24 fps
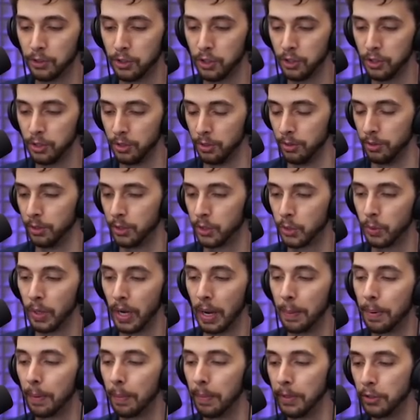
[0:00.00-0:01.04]
2.
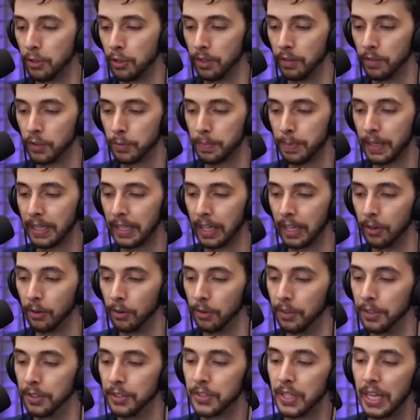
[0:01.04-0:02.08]
Sweet, I probably shouldn't have spent that
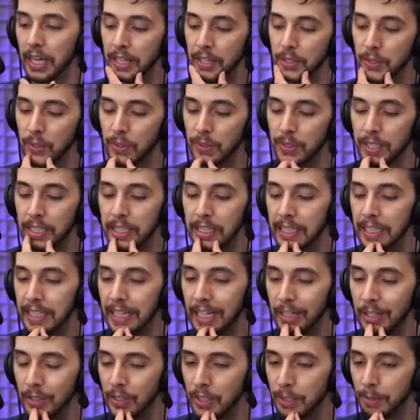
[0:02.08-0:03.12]
all on the Stegosaur.
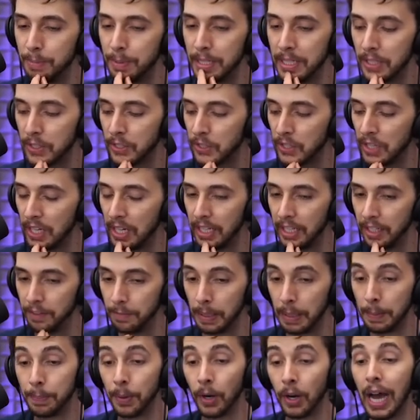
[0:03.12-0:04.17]
That was a bit silly of
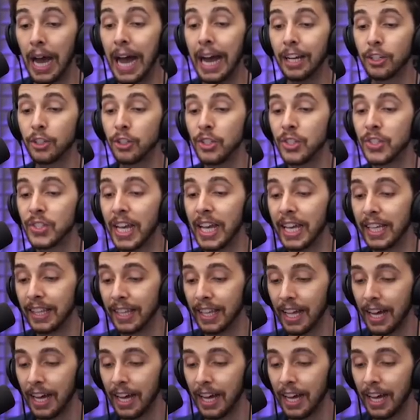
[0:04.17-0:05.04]
me. But actually saying